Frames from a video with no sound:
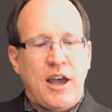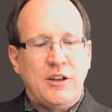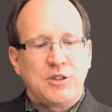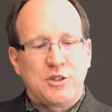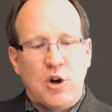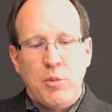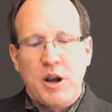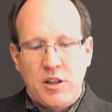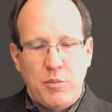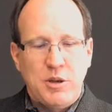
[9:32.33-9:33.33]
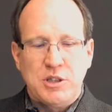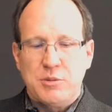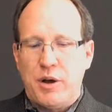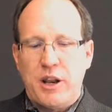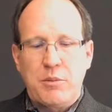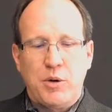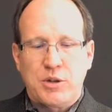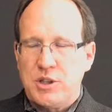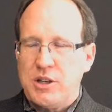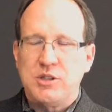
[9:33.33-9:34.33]
And so many of the business planning books
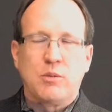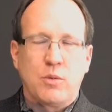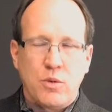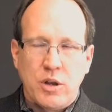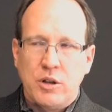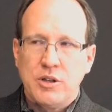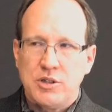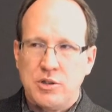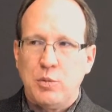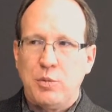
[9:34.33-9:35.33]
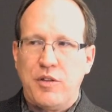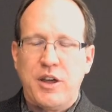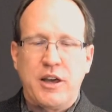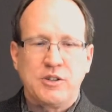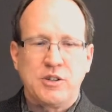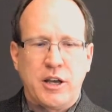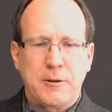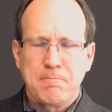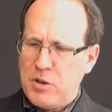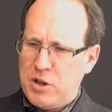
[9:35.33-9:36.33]
say some really stupid things like,
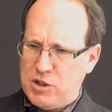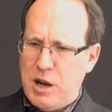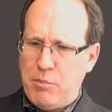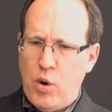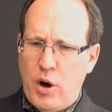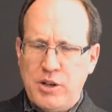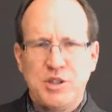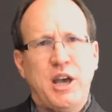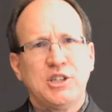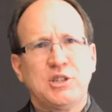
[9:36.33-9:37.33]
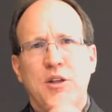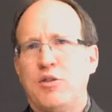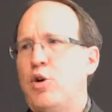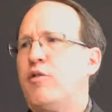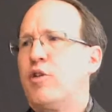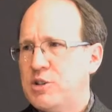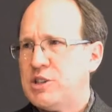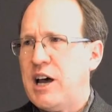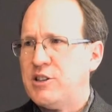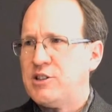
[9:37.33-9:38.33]
step one is estimate the overall
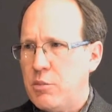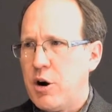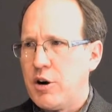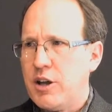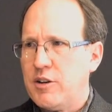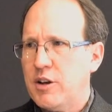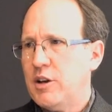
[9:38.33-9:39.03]
size of the market.